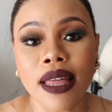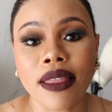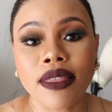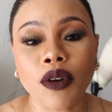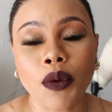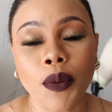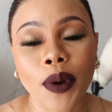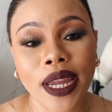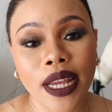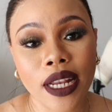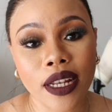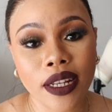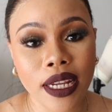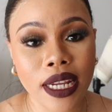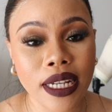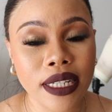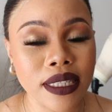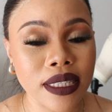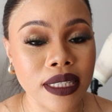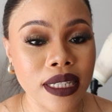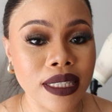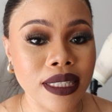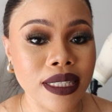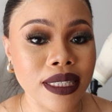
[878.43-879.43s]
the way
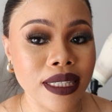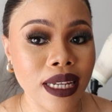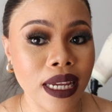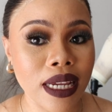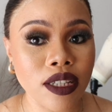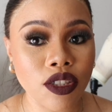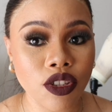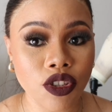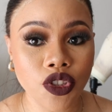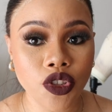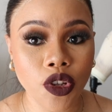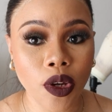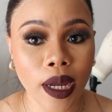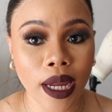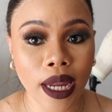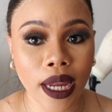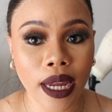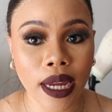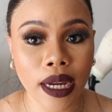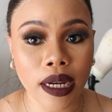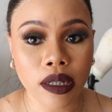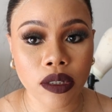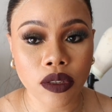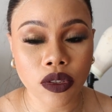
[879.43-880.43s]
it stays on your
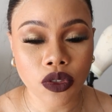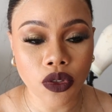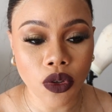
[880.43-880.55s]
hair.